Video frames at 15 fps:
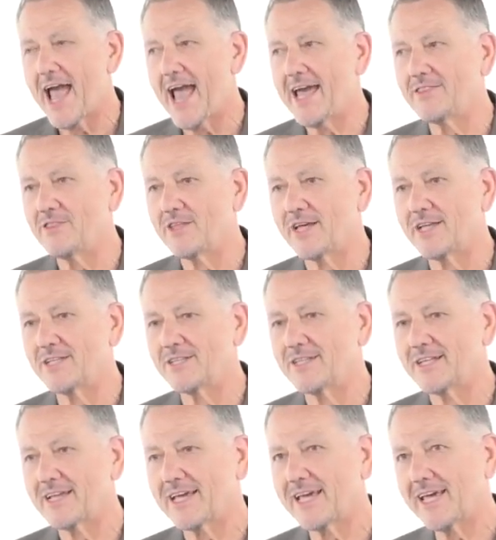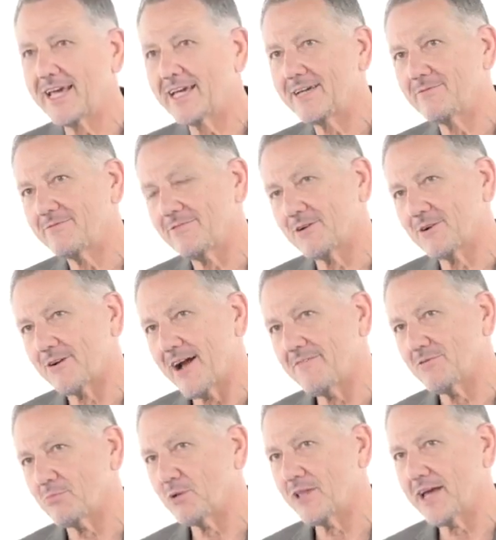and then he
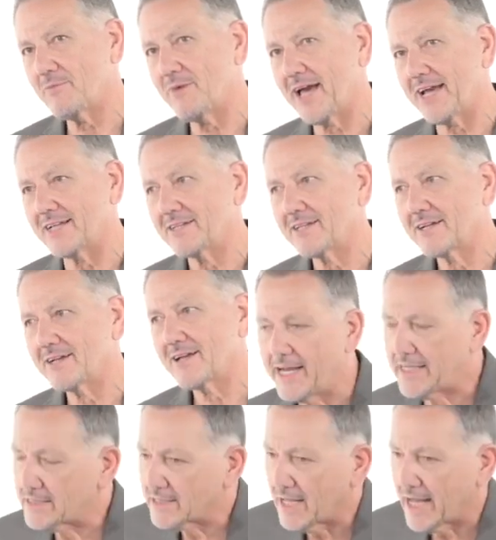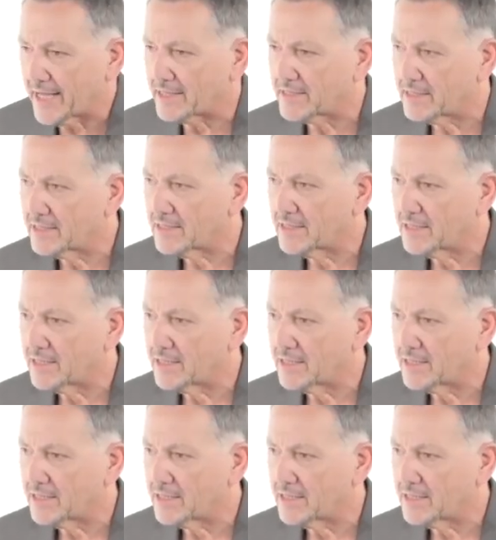photograph a playmate. And he's like,